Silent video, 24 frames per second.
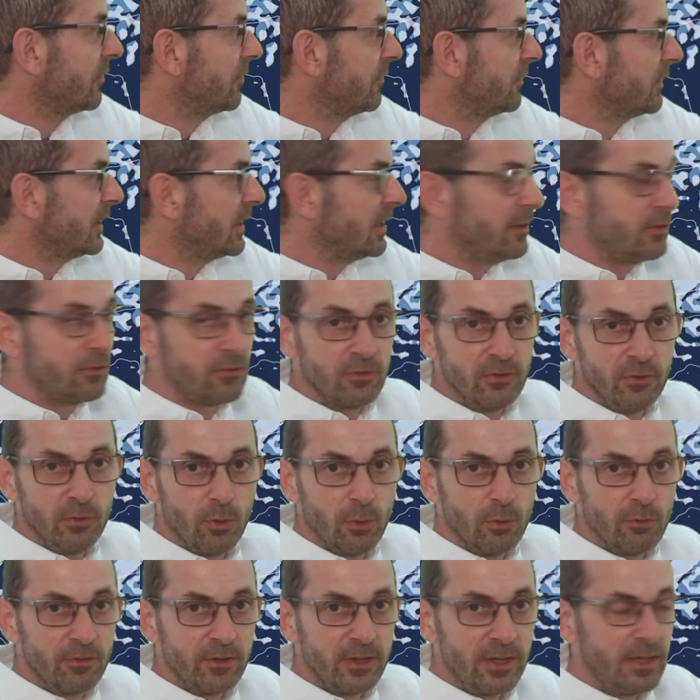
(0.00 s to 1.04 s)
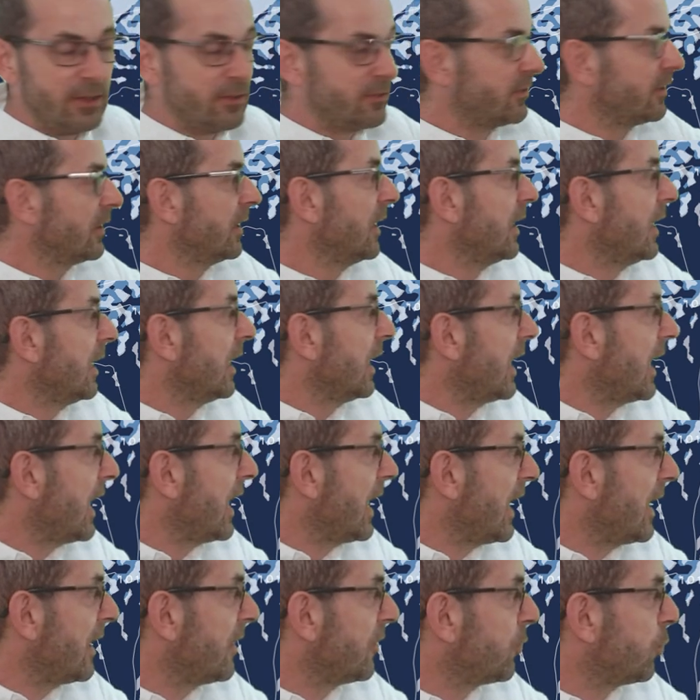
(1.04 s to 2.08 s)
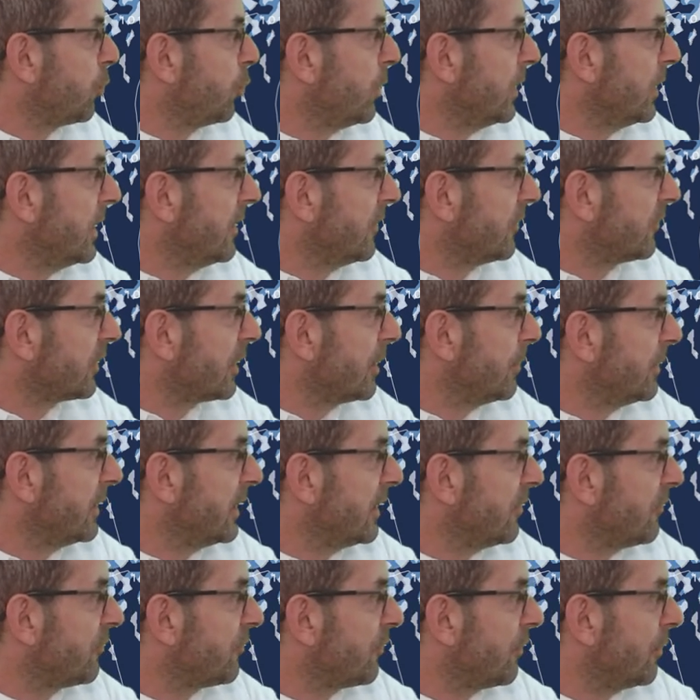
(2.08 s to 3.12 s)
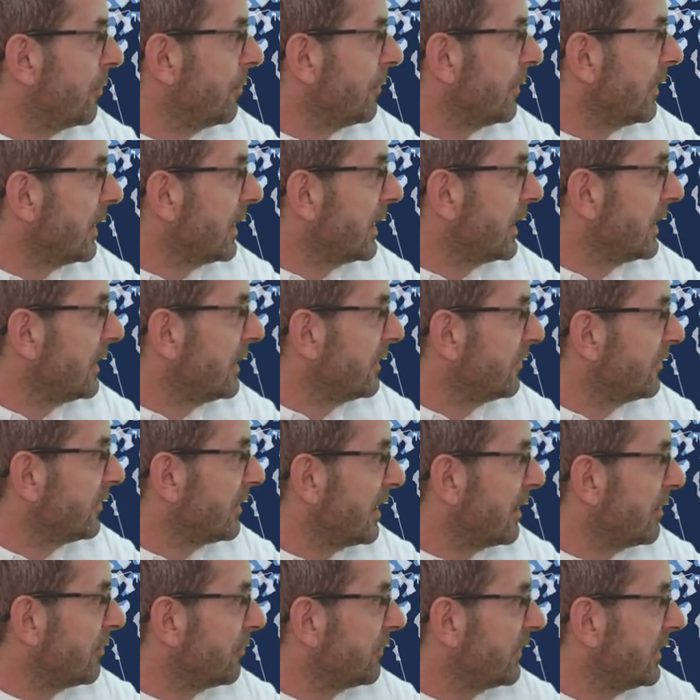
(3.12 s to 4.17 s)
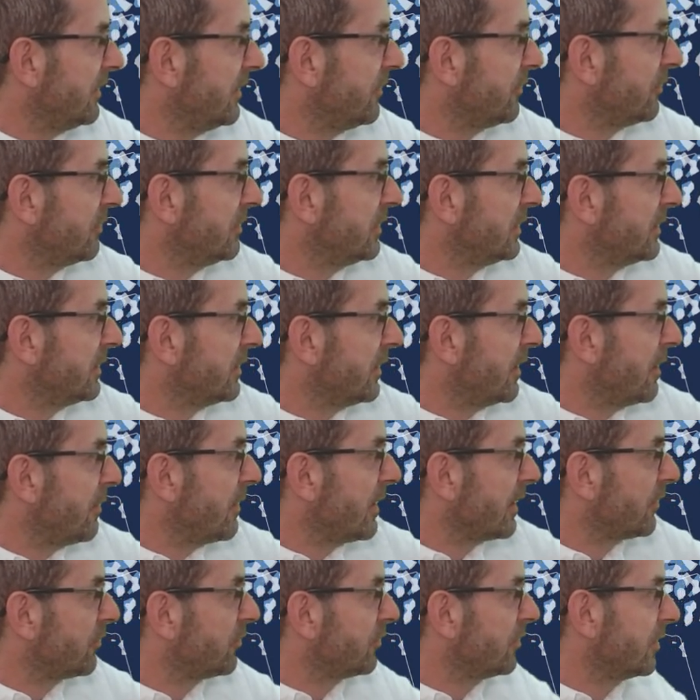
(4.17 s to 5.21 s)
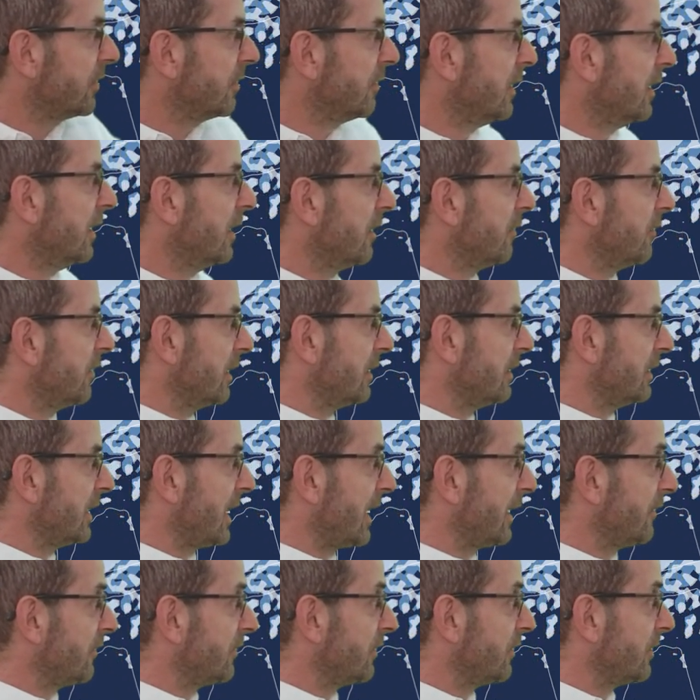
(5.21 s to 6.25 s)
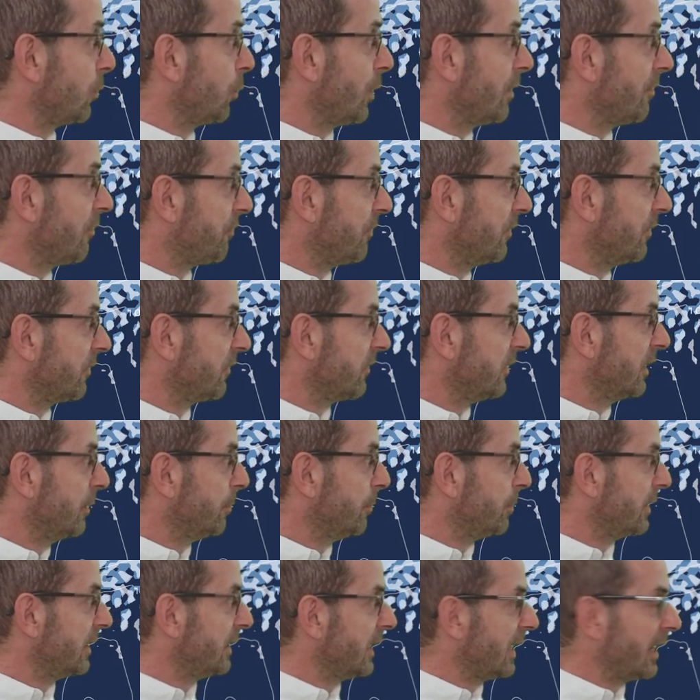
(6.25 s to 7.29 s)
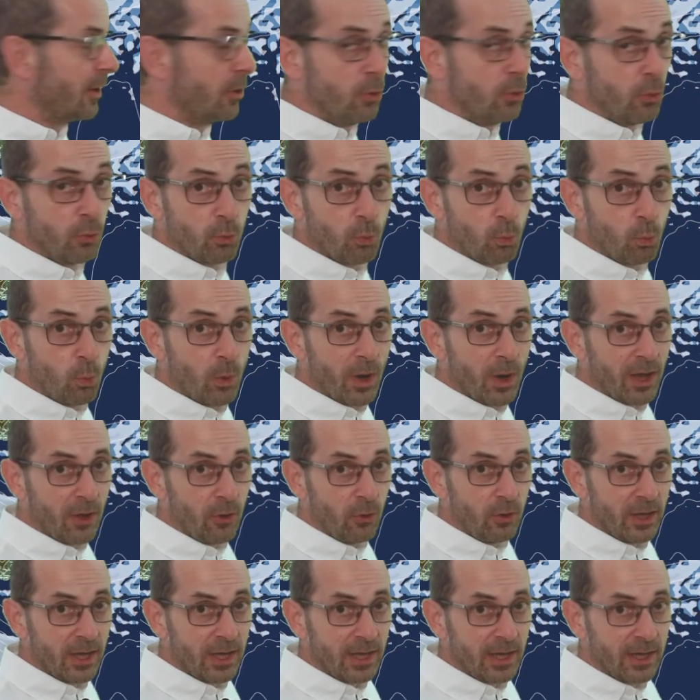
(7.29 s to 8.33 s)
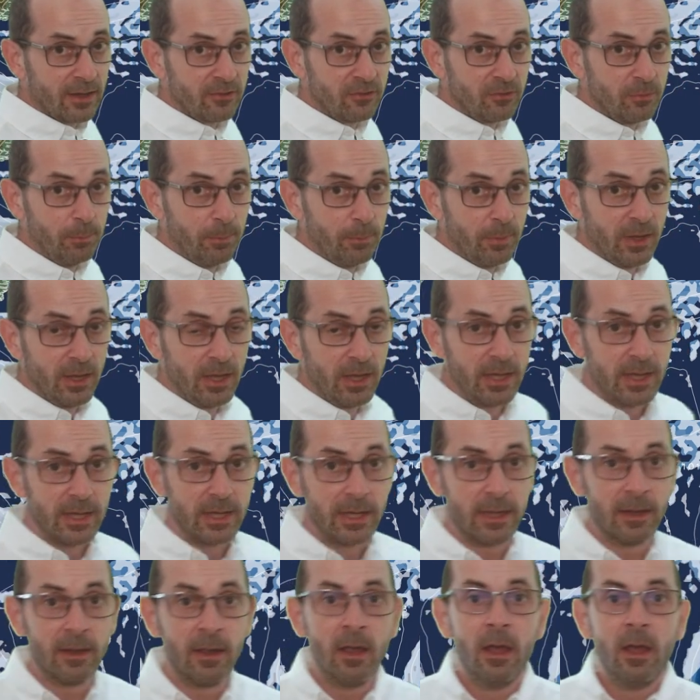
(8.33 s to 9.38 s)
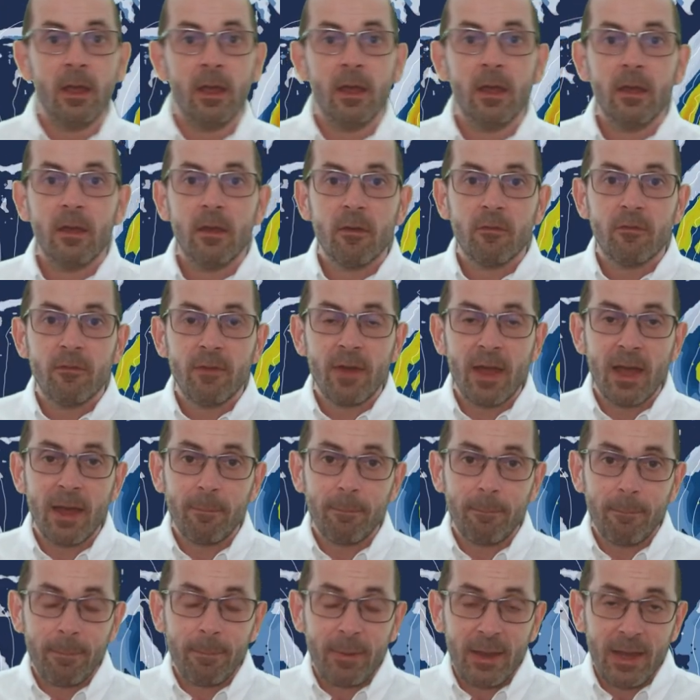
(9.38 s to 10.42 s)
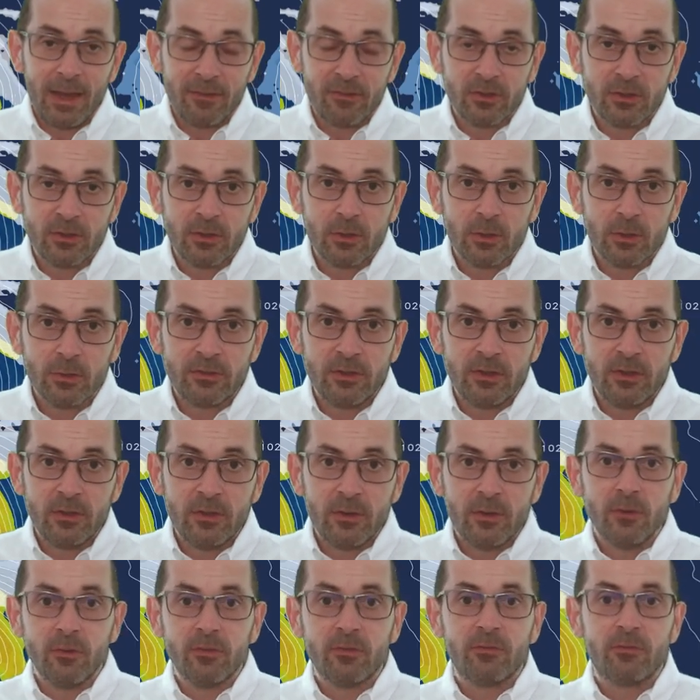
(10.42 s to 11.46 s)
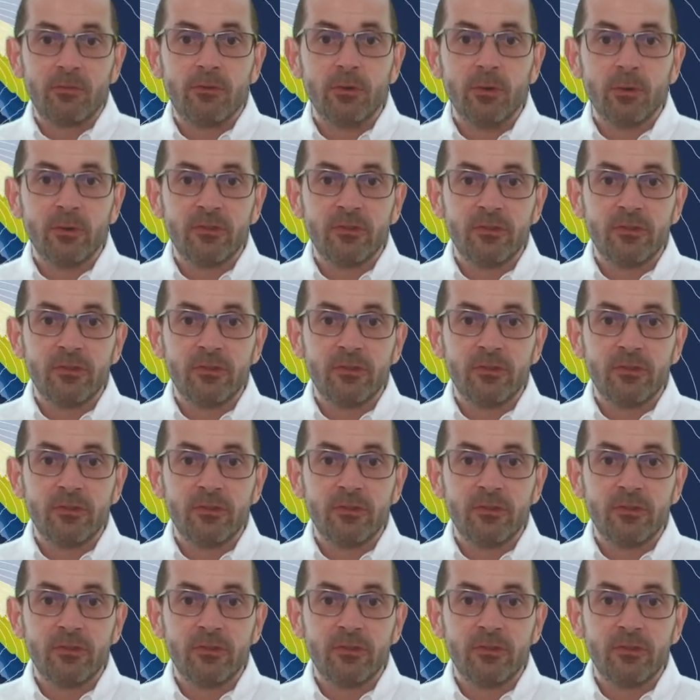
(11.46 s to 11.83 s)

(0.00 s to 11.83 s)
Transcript: to the east, the northeast, and winds coming in from a southeasterly direction. Atlantic weather fronts here being held well at bay. That pattern continues through